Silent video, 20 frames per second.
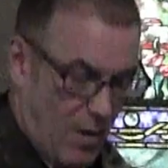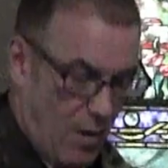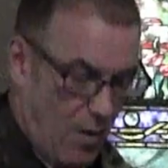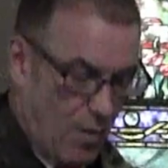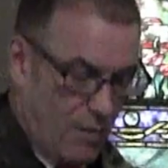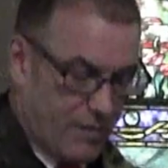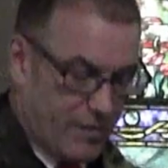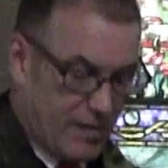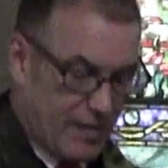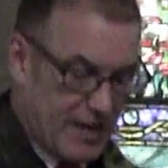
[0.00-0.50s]

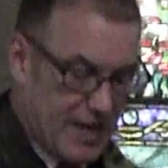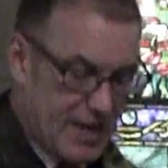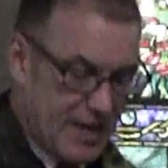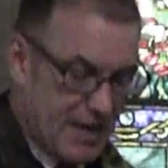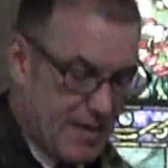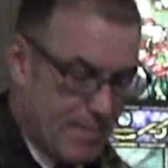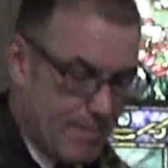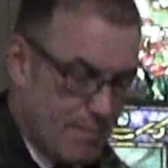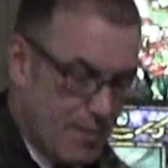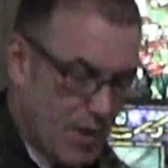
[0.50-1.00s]

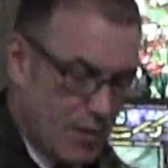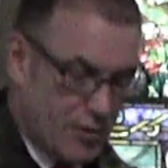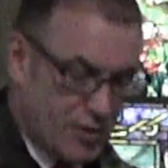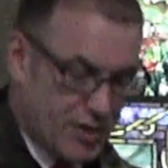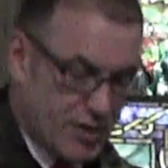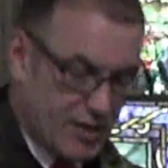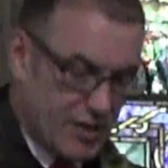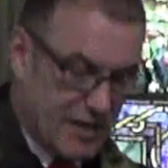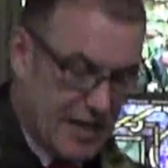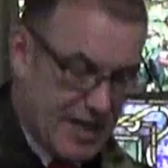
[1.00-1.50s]
overly
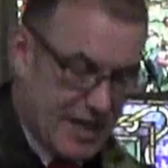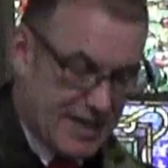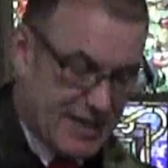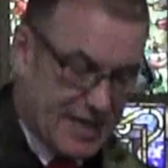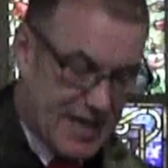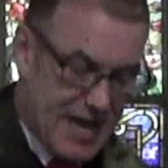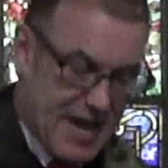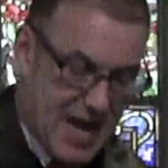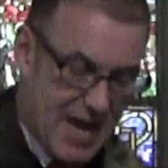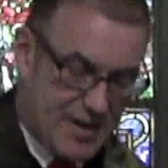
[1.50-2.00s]
emotionally
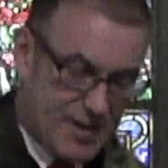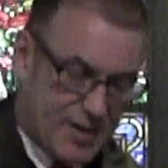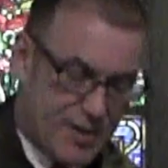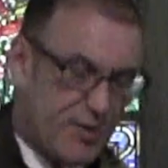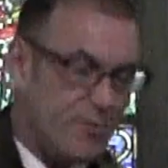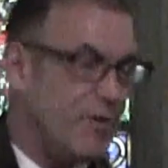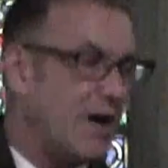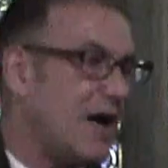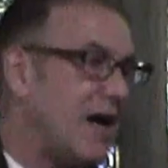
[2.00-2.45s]
attached